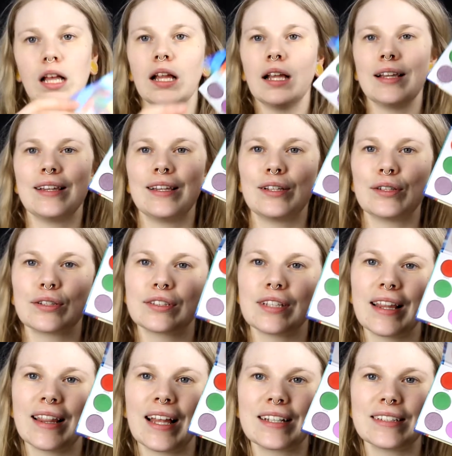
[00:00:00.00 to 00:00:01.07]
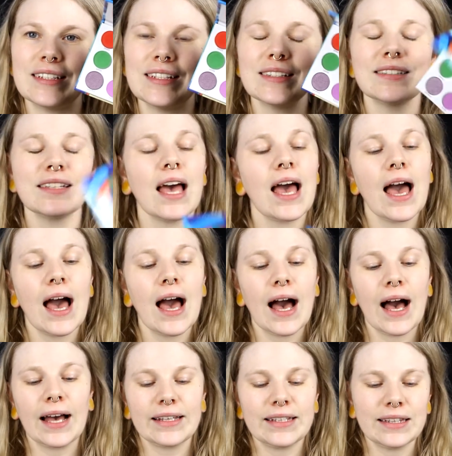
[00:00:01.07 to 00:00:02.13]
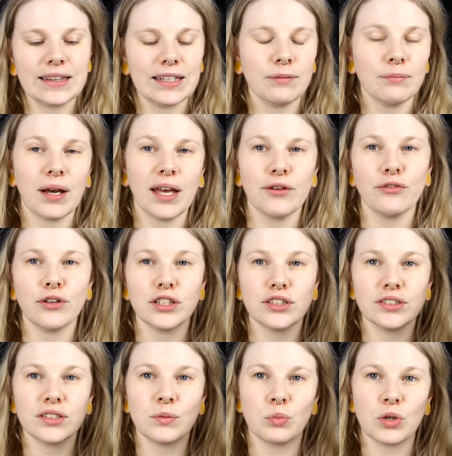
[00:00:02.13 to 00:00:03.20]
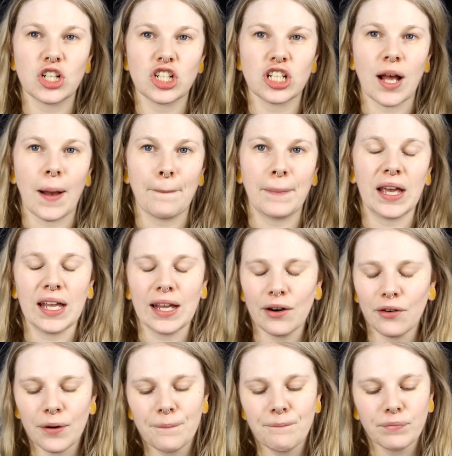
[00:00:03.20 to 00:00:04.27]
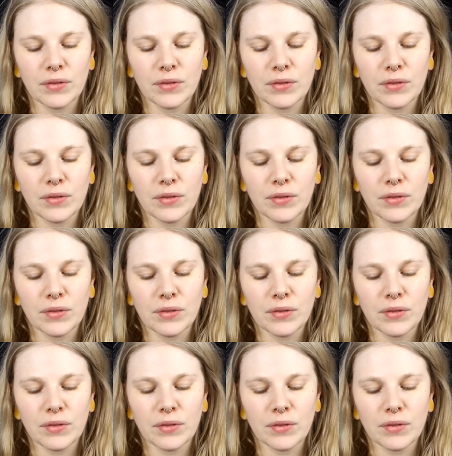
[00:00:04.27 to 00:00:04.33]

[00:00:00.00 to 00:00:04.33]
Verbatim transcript: looks like this I can leave my first impression up here.